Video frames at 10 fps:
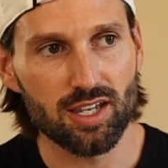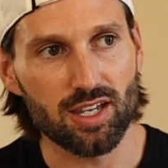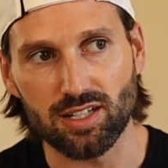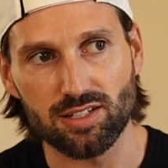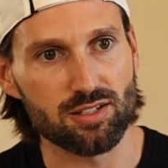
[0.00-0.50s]

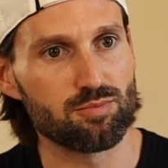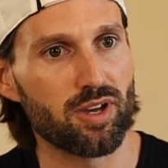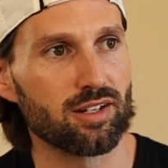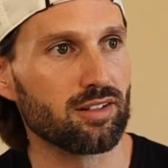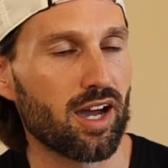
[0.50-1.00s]
and this has
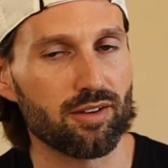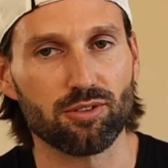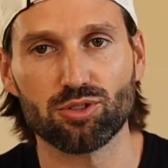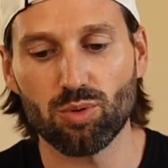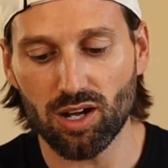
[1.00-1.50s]
been in the
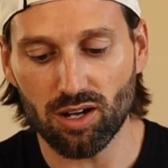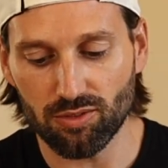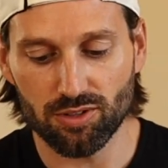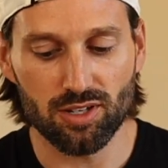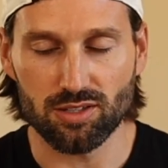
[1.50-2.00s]
iPhone
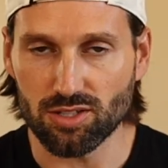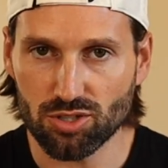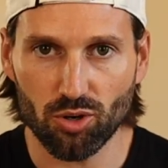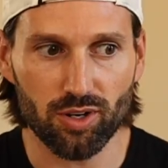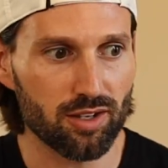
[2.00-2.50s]
12, this
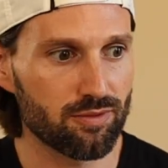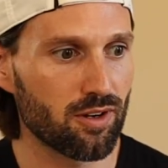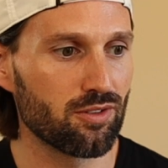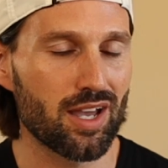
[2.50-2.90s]
current iPhone,